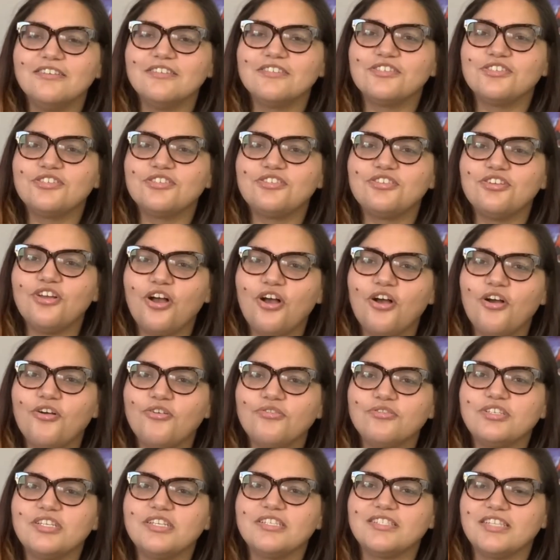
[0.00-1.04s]

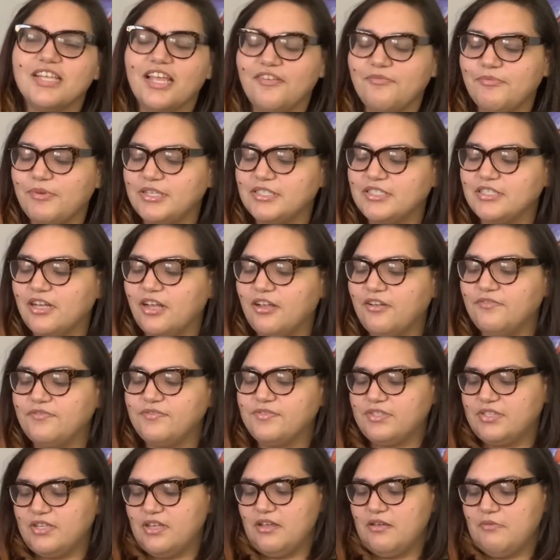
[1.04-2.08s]
So to save myself
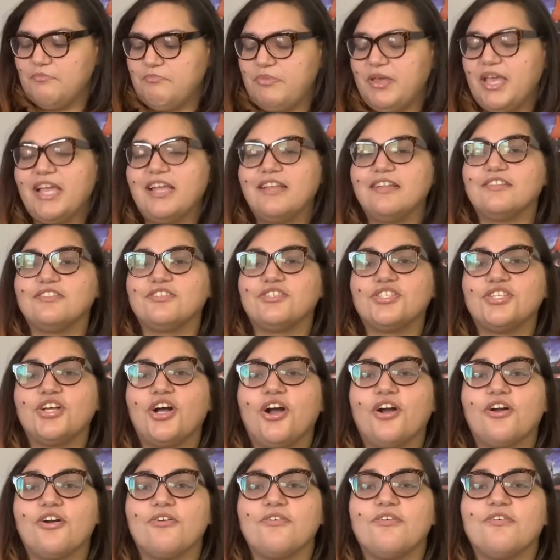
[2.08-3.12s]
some pain and
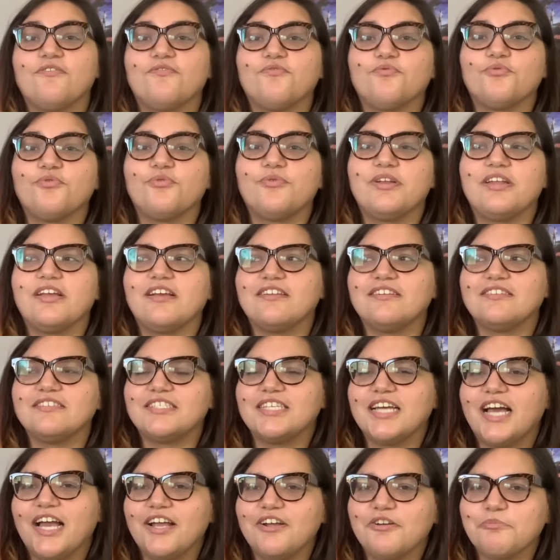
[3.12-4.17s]
sorrow of ruining an
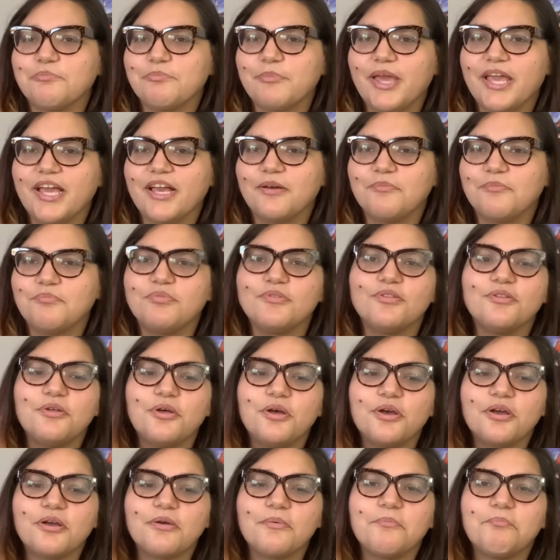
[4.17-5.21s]
entire makeup
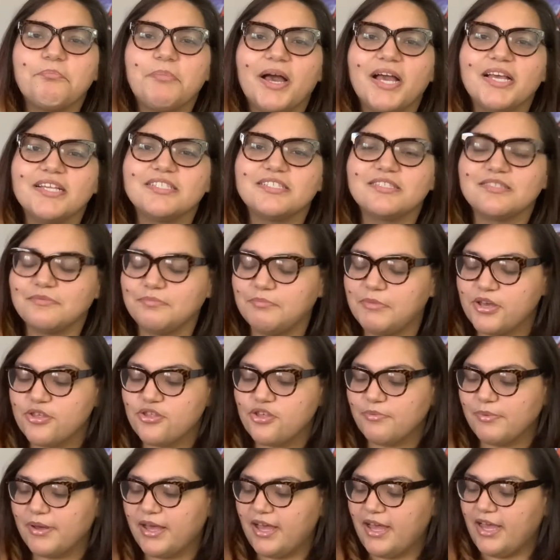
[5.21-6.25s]
look by
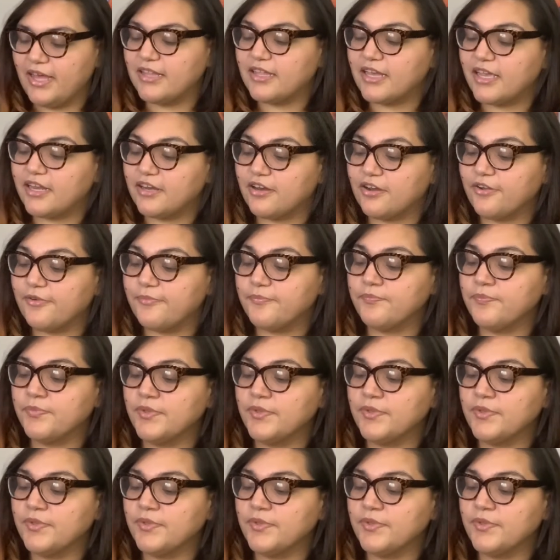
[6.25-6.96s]
smudging my eyeliner,